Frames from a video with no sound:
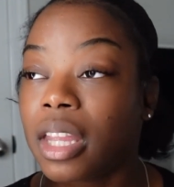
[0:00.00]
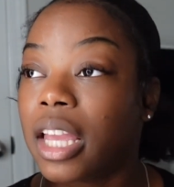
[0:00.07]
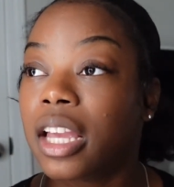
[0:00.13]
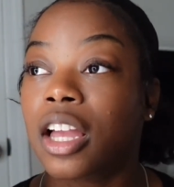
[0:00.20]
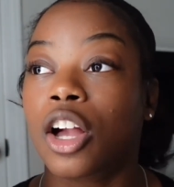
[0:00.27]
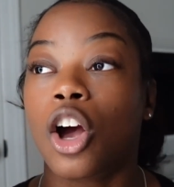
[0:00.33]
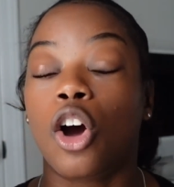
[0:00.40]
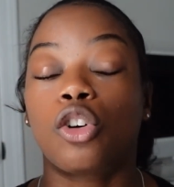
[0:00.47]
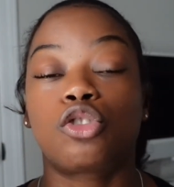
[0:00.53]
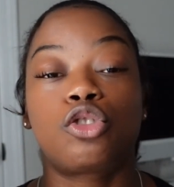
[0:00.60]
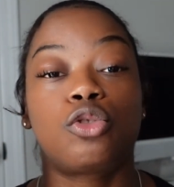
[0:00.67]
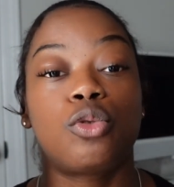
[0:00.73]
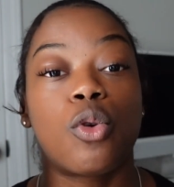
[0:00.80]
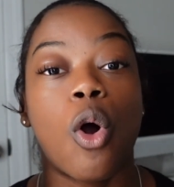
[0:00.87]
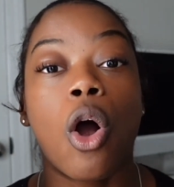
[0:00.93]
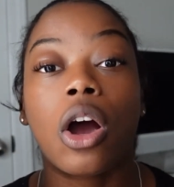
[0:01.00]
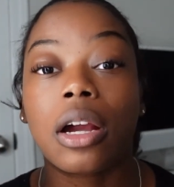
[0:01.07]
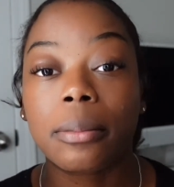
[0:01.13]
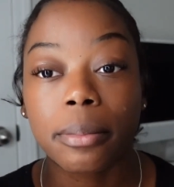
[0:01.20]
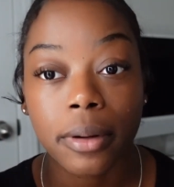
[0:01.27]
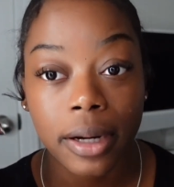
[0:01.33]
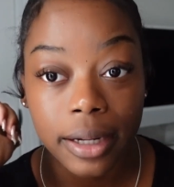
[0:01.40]
It can cost you
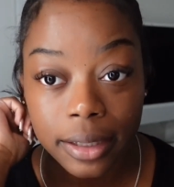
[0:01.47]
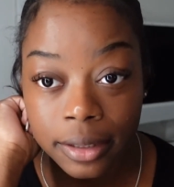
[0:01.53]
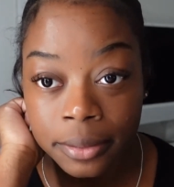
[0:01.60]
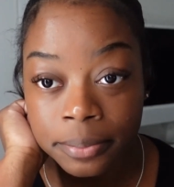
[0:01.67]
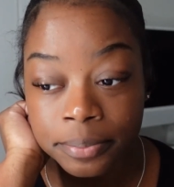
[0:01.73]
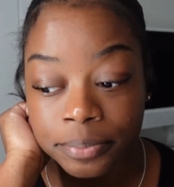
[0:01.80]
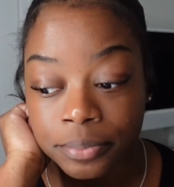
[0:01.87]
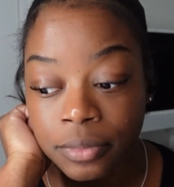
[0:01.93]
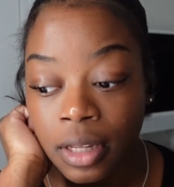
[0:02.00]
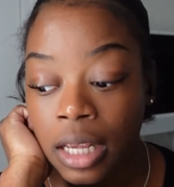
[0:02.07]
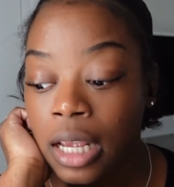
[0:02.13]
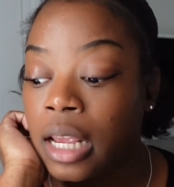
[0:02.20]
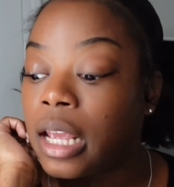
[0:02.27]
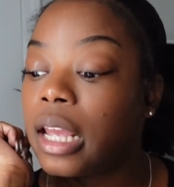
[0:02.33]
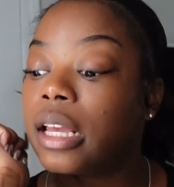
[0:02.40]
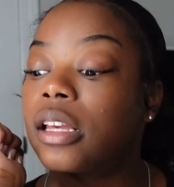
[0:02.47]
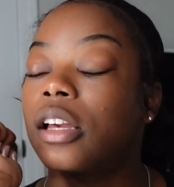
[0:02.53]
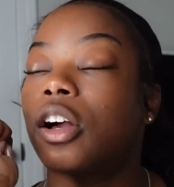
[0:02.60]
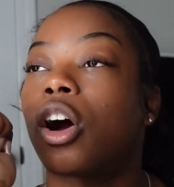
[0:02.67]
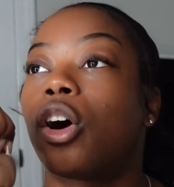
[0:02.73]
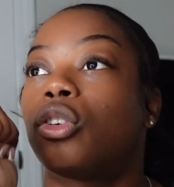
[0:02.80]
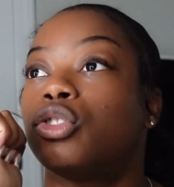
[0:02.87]
heartbreak. It
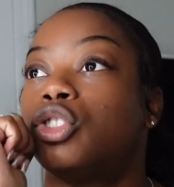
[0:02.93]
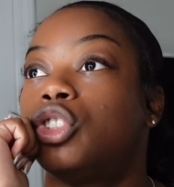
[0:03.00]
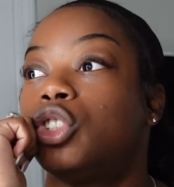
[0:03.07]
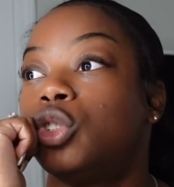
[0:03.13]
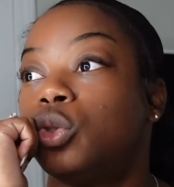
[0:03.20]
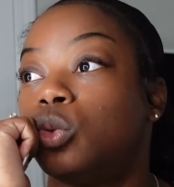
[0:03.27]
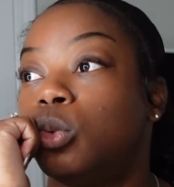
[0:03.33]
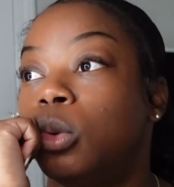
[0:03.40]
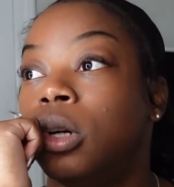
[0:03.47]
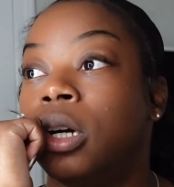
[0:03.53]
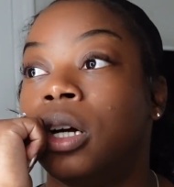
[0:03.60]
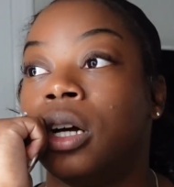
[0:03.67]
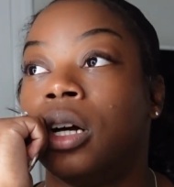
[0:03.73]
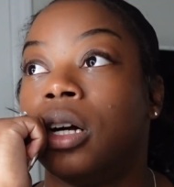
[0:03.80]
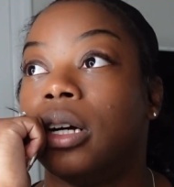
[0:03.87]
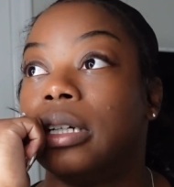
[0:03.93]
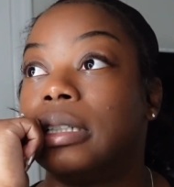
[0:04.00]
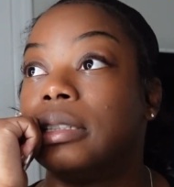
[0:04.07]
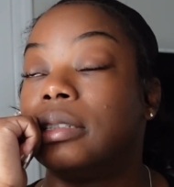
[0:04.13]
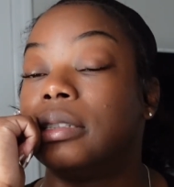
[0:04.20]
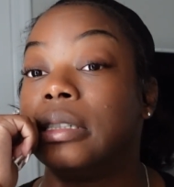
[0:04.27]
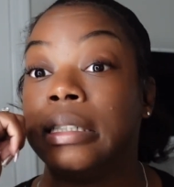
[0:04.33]
can cost you
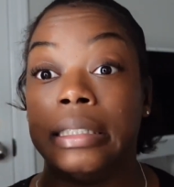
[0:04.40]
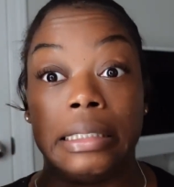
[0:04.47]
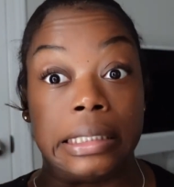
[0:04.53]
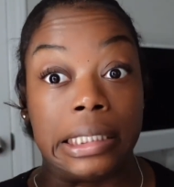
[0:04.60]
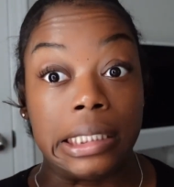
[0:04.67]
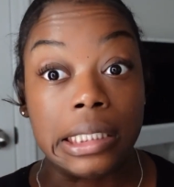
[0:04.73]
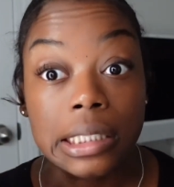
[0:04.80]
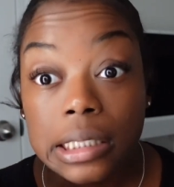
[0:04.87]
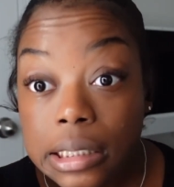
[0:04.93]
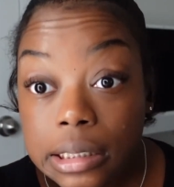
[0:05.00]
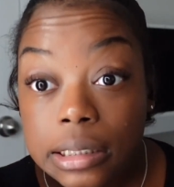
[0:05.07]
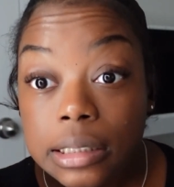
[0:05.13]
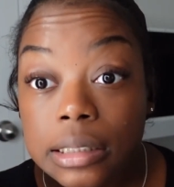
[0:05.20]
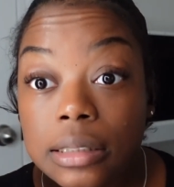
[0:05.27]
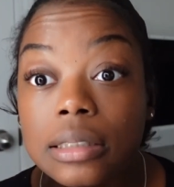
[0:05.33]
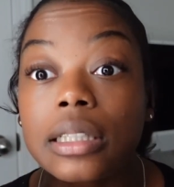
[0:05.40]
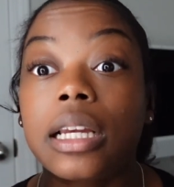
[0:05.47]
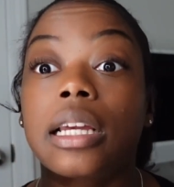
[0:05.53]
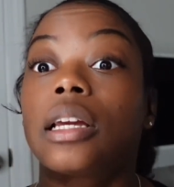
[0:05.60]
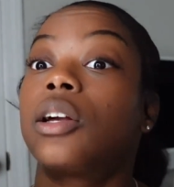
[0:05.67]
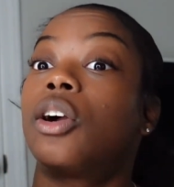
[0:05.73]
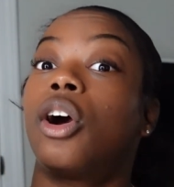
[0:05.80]
a disease.
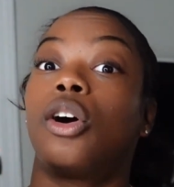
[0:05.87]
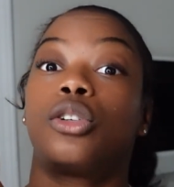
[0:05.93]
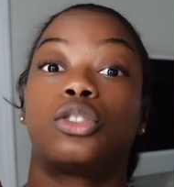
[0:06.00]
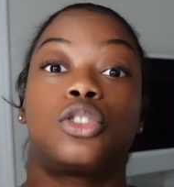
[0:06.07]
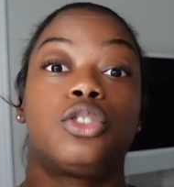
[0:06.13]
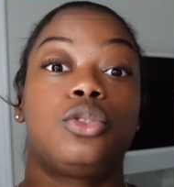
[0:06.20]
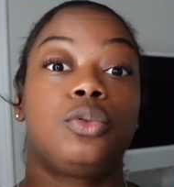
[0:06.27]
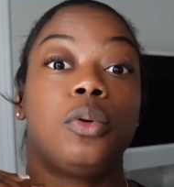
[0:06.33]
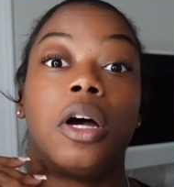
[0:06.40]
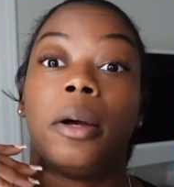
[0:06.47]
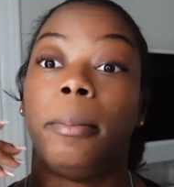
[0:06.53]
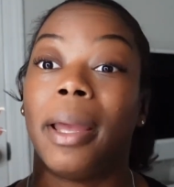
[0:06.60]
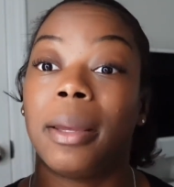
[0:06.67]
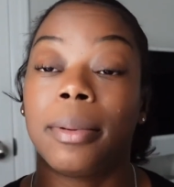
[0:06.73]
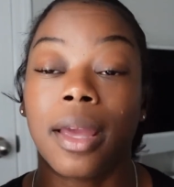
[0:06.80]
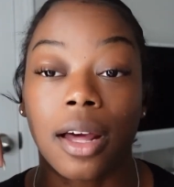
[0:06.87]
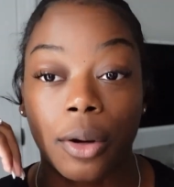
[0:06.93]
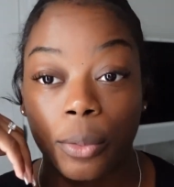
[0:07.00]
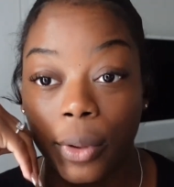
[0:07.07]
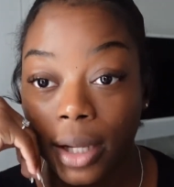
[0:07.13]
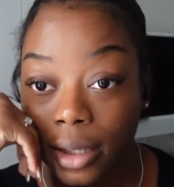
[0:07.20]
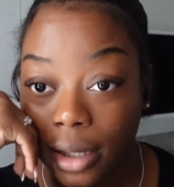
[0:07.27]
It can cost you a baby out
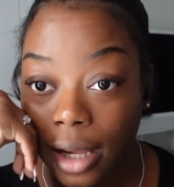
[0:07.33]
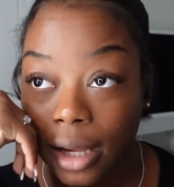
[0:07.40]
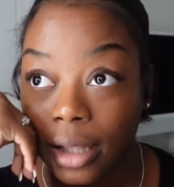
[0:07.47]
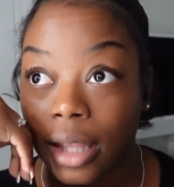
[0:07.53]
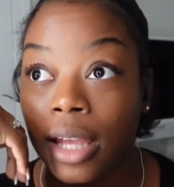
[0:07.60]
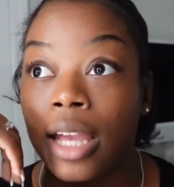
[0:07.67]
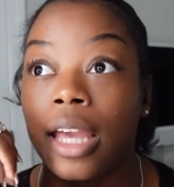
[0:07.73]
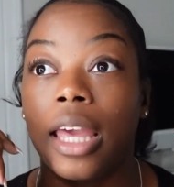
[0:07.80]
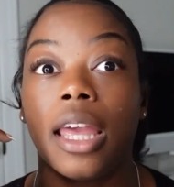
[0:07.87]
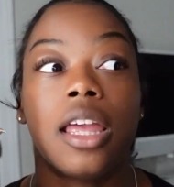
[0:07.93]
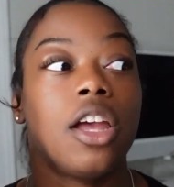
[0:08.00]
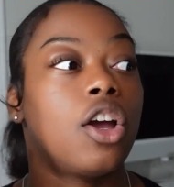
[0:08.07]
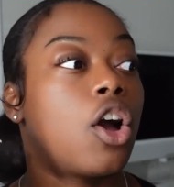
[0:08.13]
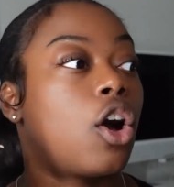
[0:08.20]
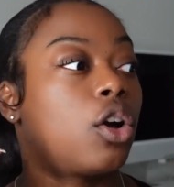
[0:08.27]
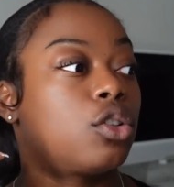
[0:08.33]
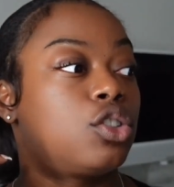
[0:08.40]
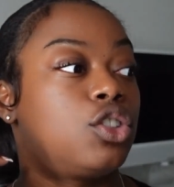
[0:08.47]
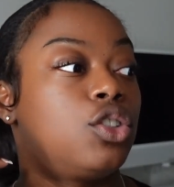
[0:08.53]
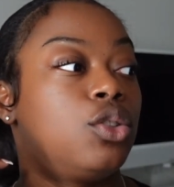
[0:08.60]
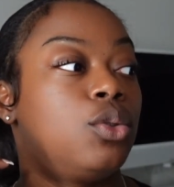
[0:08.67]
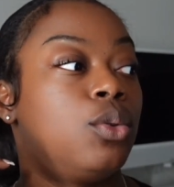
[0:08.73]
of wedlock. It can
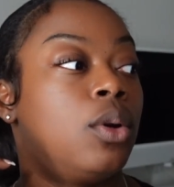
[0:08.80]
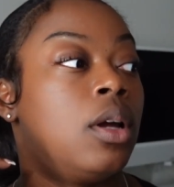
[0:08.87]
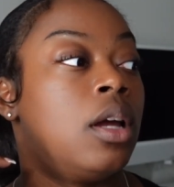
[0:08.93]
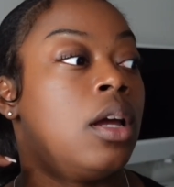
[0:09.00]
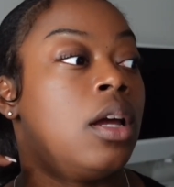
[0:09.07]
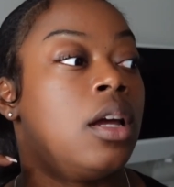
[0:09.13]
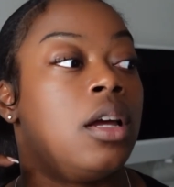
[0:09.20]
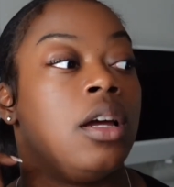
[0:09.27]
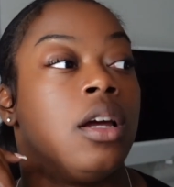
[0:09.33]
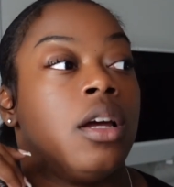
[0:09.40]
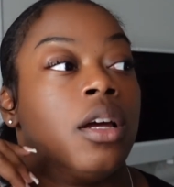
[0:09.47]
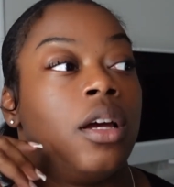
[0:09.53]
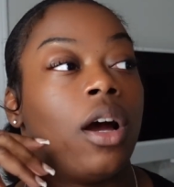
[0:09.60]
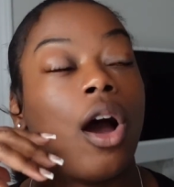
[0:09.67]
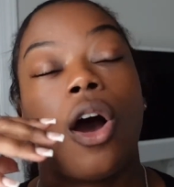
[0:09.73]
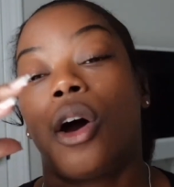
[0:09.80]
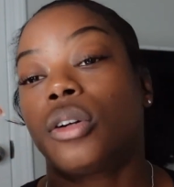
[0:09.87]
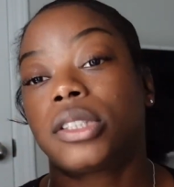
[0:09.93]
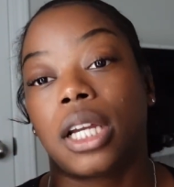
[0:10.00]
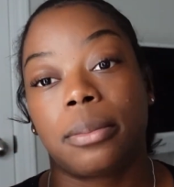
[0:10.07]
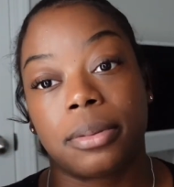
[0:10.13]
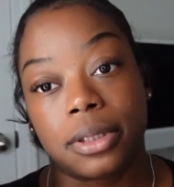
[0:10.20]
cost you all
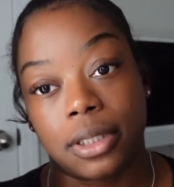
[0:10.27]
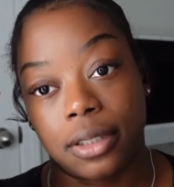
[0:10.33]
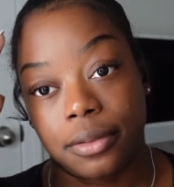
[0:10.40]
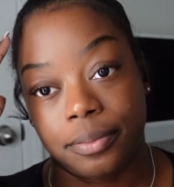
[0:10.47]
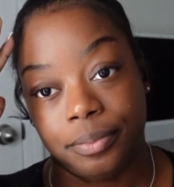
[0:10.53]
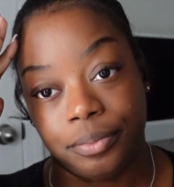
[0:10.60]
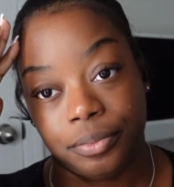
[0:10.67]
type of stuff.